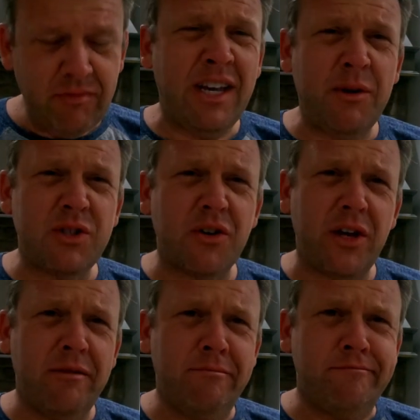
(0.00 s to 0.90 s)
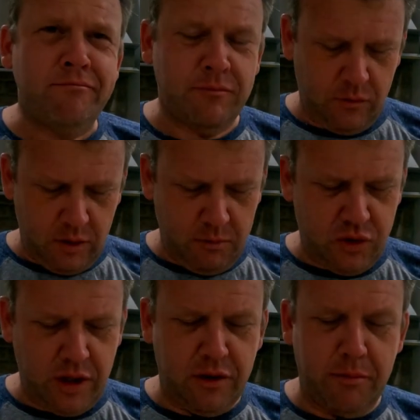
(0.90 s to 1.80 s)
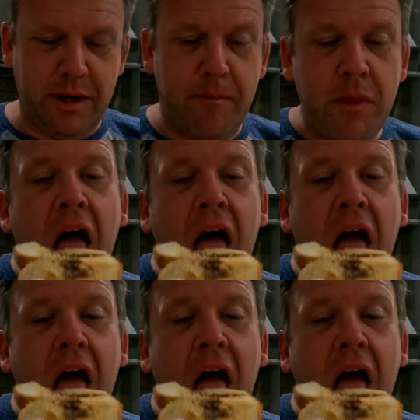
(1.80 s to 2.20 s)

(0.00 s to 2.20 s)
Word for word: that was okay. Let me try another bite.